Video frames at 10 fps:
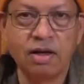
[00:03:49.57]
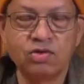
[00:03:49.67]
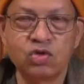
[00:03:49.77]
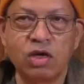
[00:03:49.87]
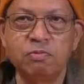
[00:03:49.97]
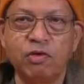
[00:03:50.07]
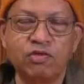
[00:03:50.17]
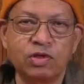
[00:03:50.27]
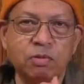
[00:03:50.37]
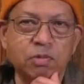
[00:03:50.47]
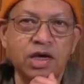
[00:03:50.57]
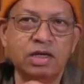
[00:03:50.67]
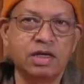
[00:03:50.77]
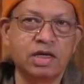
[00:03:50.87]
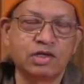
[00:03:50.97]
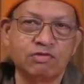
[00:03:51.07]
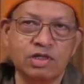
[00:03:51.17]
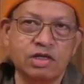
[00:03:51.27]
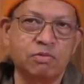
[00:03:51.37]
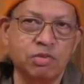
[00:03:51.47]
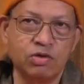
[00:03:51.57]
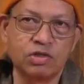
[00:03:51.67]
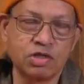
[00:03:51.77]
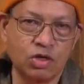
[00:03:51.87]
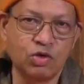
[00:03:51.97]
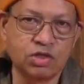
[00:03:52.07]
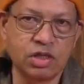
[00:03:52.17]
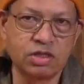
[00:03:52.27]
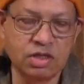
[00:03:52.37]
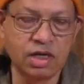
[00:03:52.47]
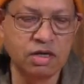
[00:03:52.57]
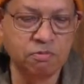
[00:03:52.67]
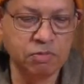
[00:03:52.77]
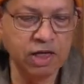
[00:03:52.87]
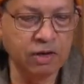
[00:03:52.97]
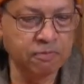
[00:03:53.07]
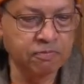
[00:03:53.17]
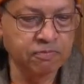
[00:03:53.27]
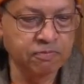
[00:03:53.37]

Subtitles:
So, and before the main gate of the temple was closed at 10 p.m.,